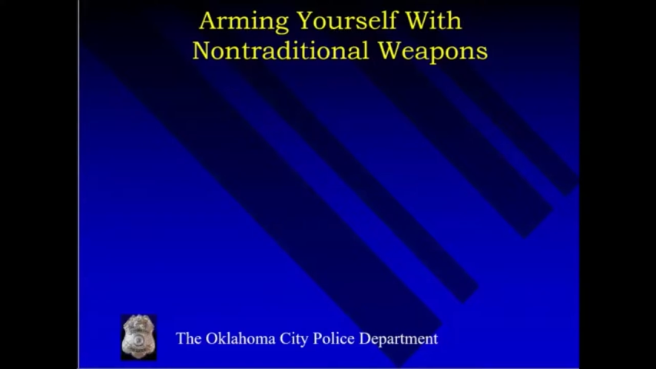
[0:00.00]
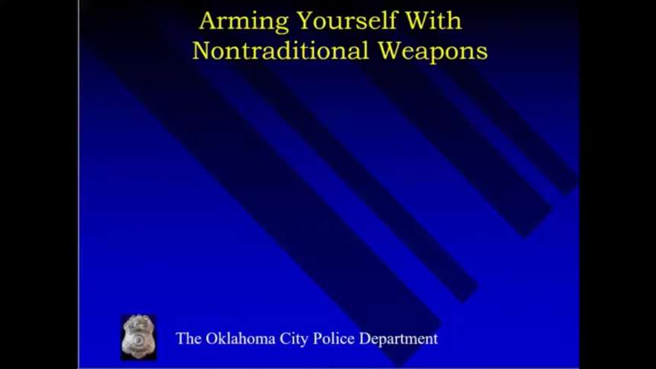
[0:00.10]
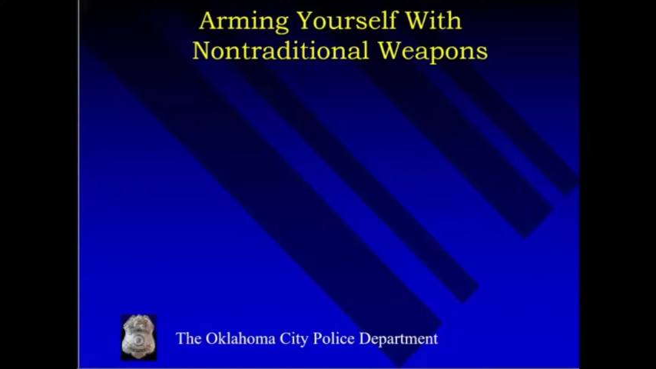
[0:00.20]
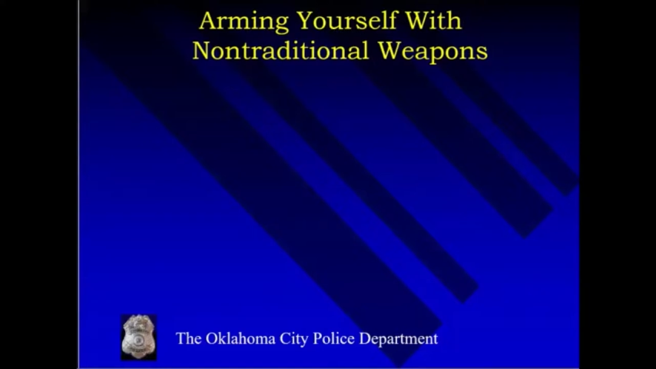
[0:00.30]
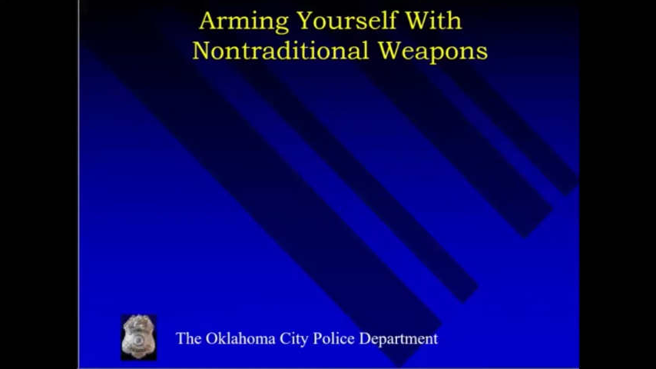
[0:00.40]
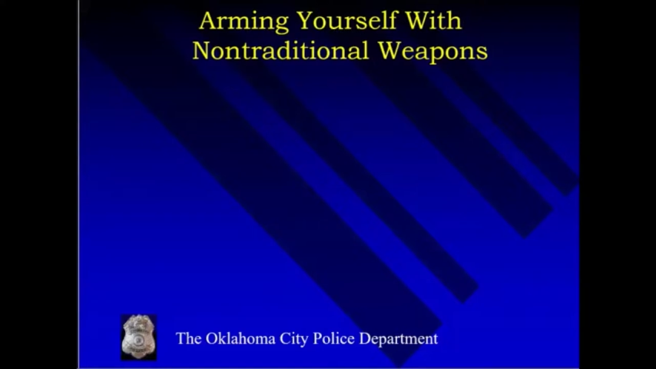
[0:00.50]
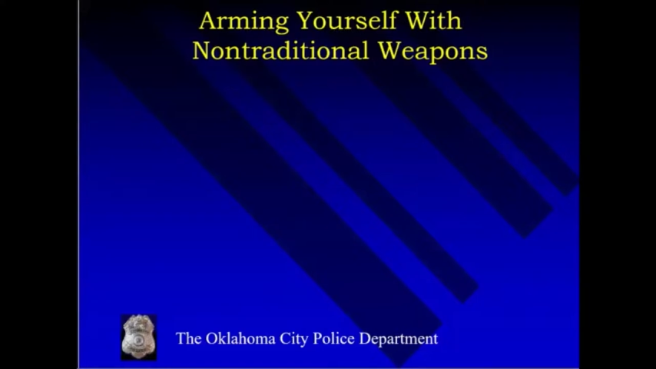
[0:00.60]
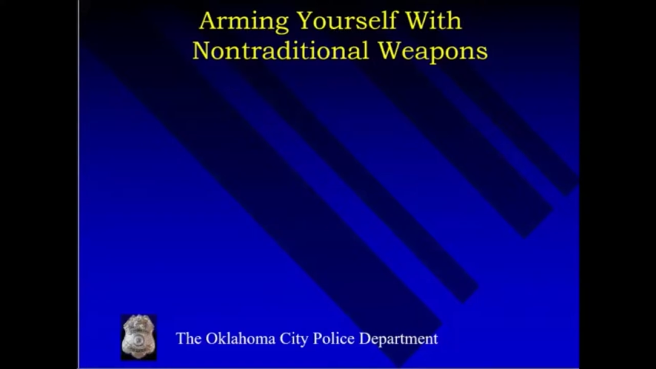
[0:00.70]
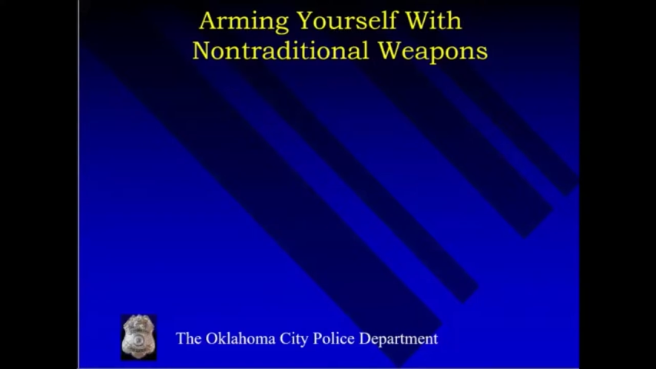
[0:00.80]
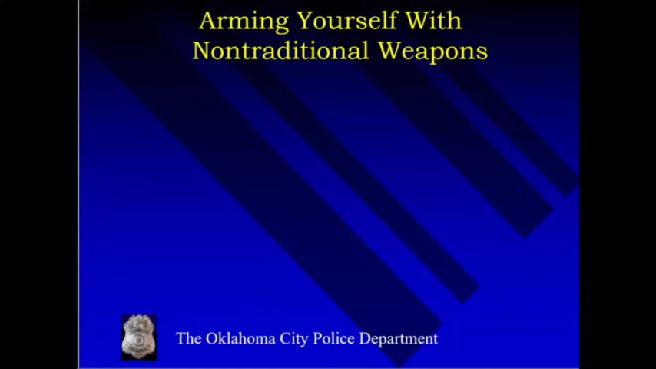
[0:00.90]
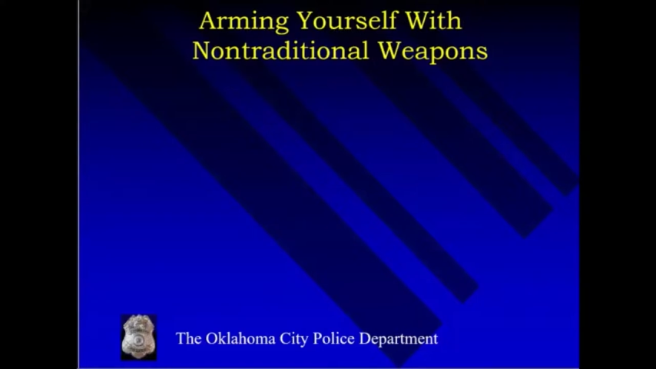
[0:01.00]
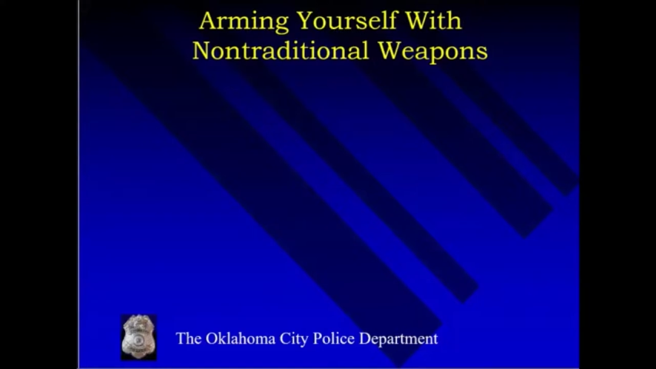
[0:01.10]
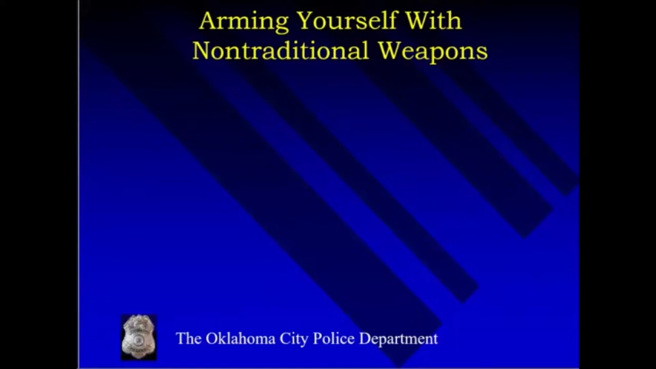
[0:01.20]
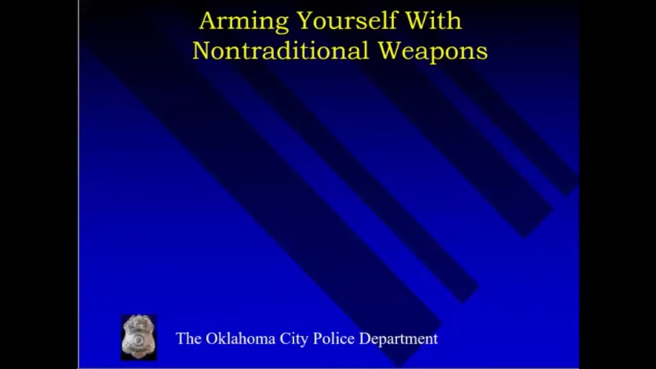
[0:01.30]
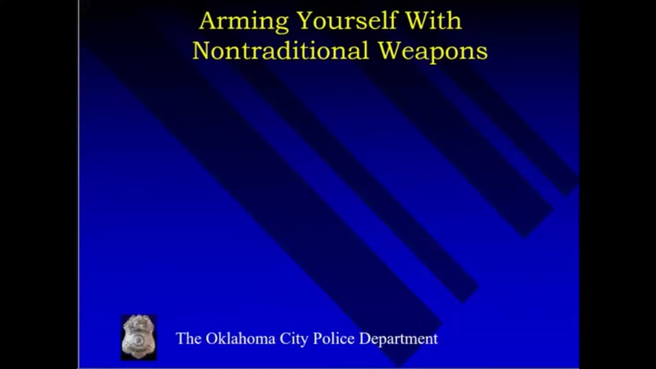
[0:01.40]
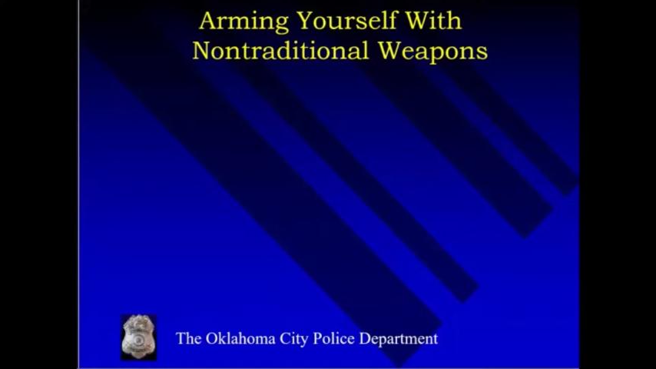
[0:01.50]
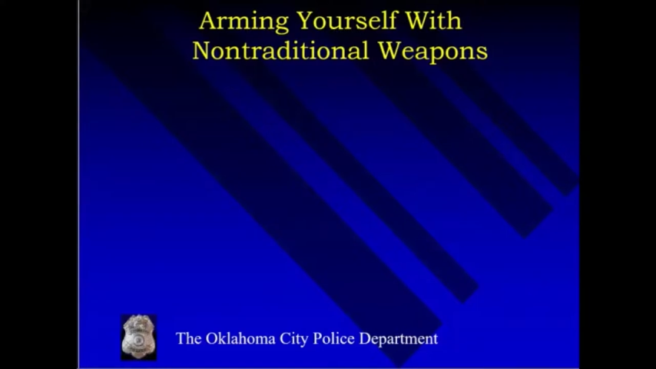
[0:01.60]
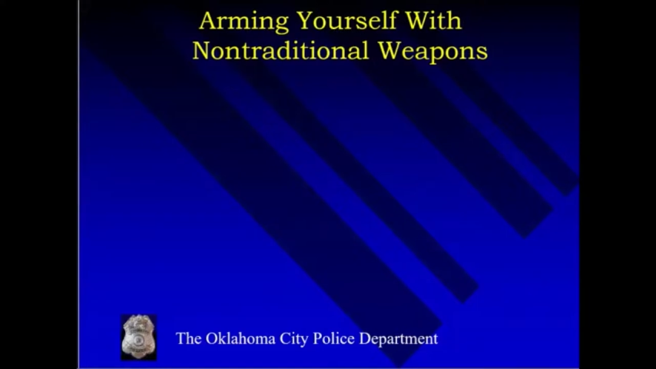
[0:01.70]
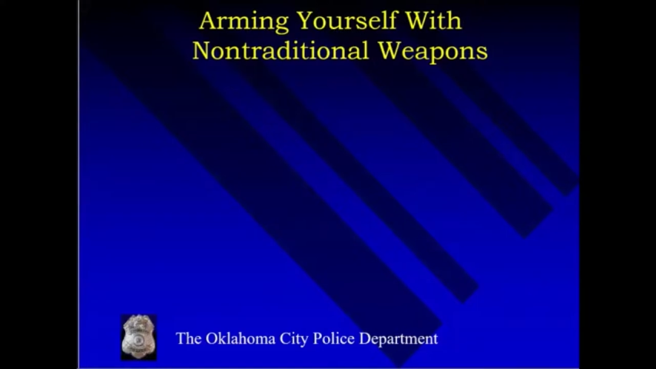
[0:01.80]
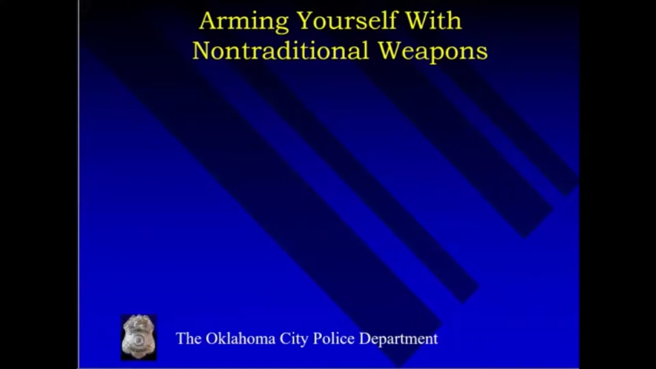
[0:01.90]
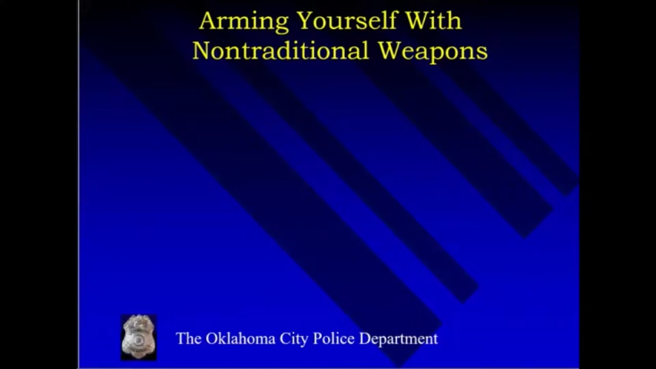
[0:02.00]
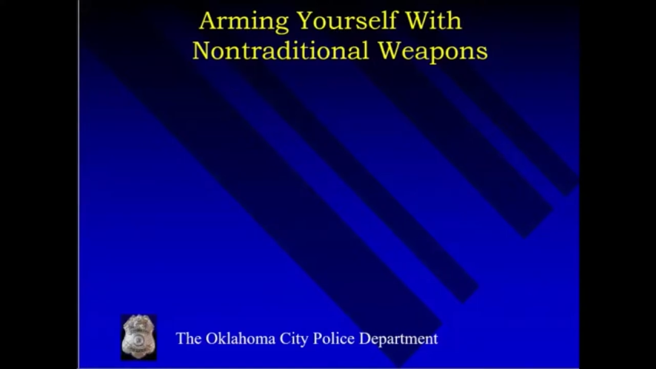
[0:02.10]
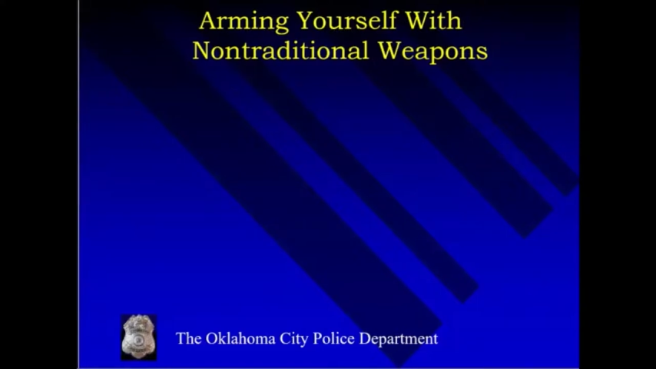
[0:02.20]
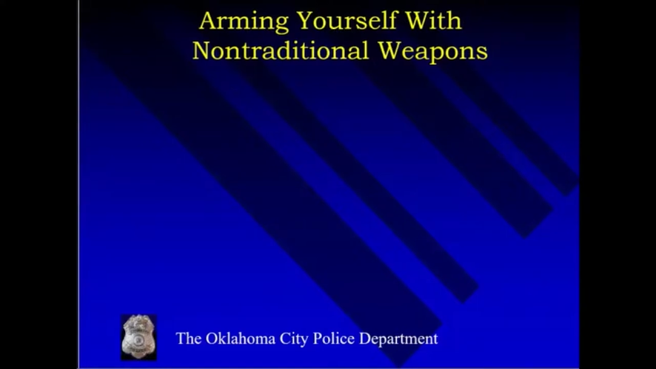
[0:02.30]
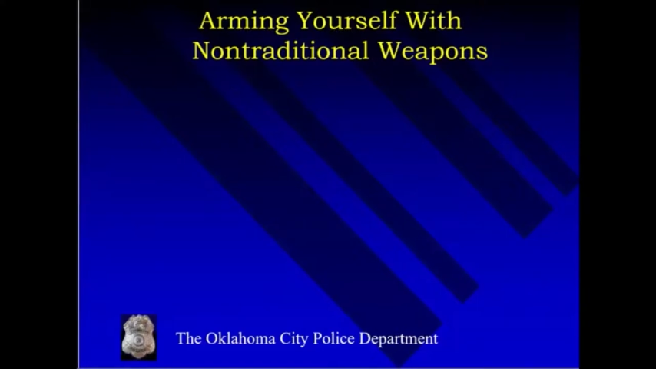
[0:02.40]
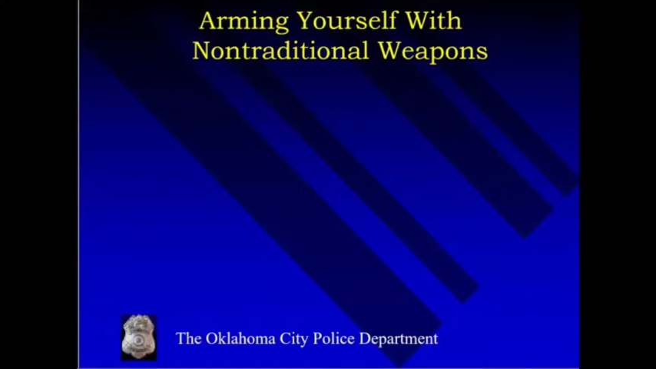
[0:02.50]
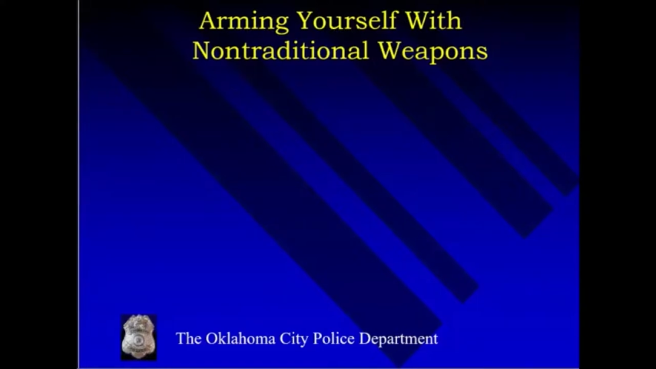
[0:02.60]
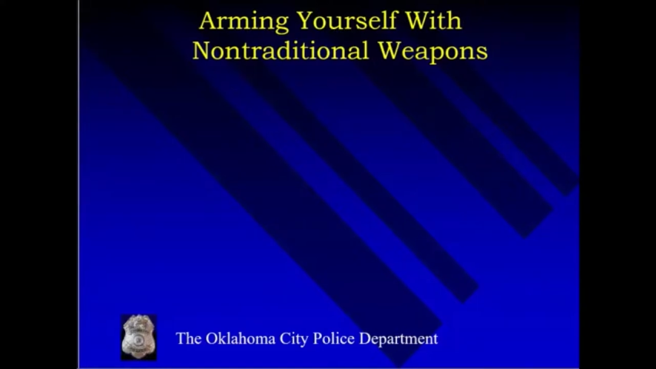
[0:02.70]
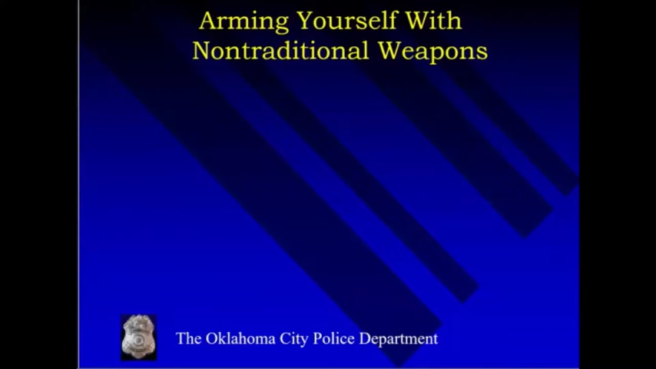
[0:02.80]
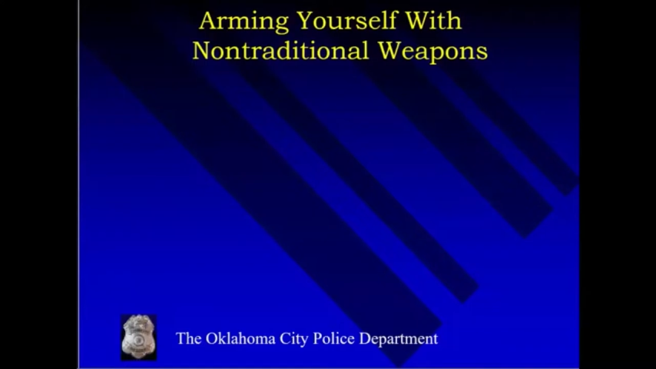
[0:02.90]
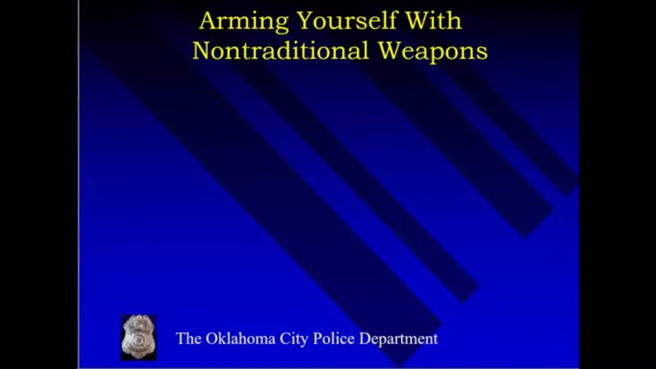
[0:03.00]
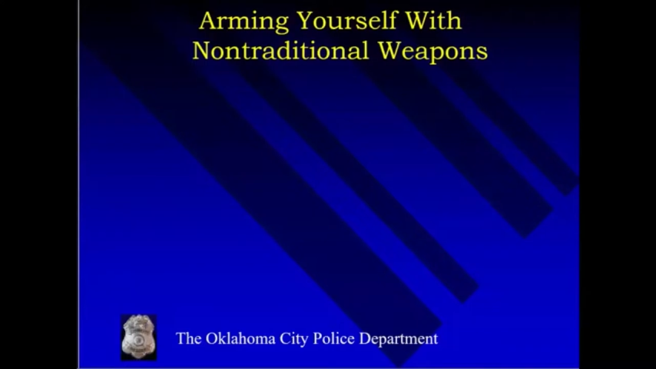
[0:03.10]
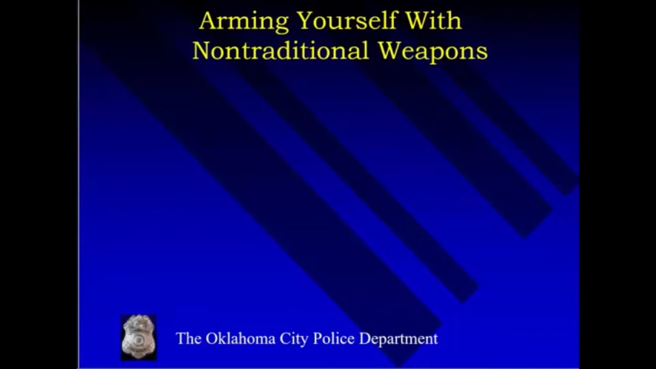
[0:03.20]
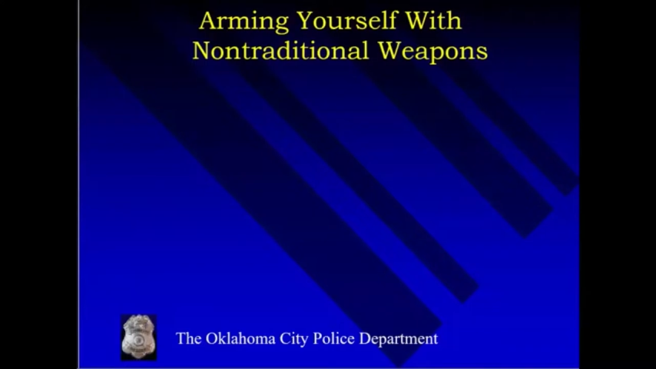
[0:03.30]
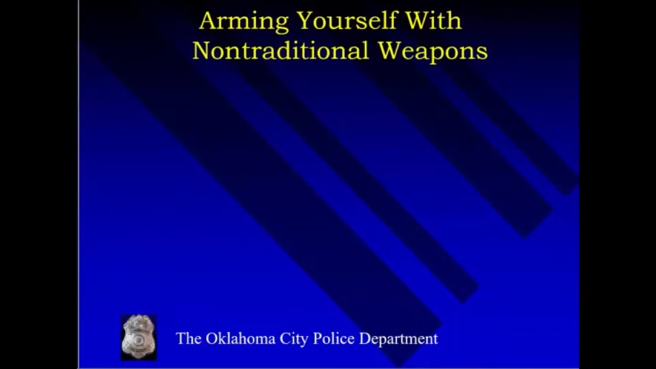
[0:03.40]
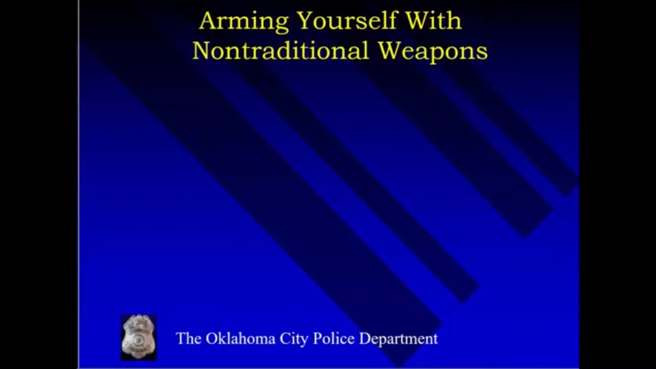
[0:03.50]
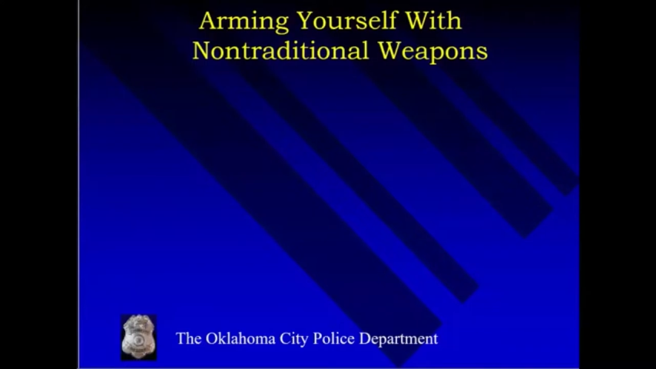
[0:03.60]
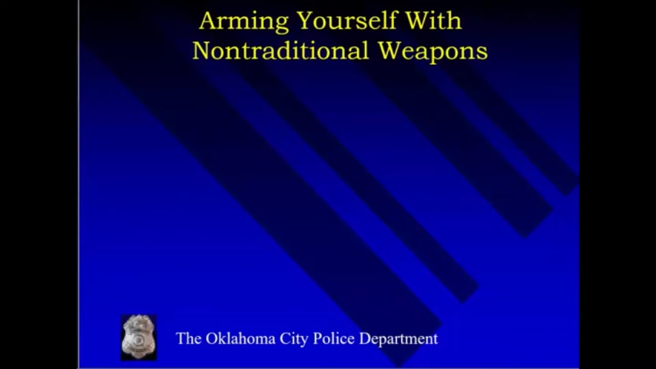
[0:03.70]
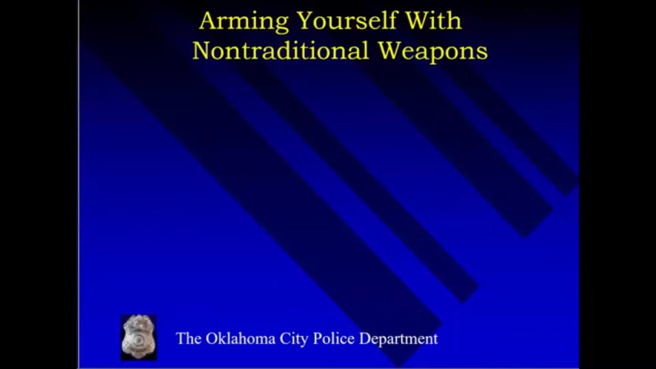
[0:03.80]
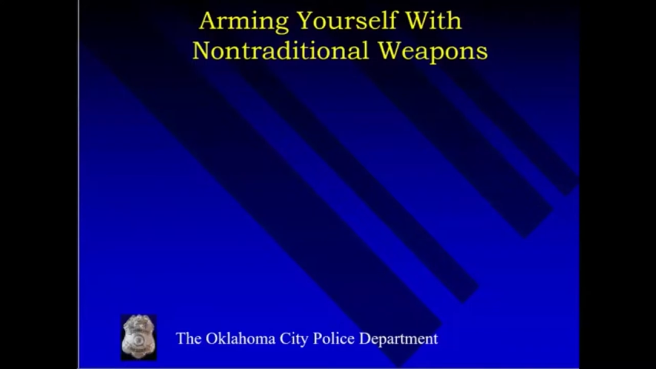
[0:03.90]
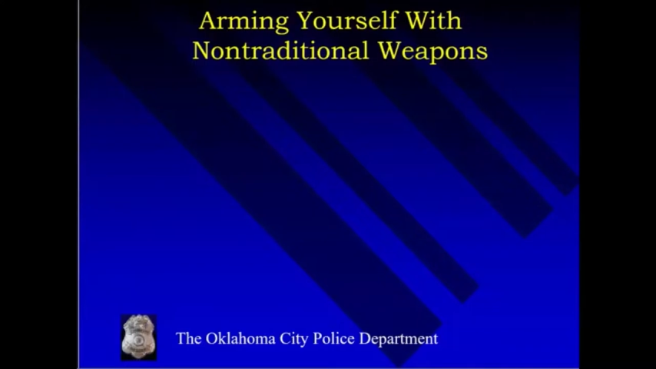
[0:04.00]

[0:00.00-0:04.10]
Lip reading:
[unreadable: no face in view]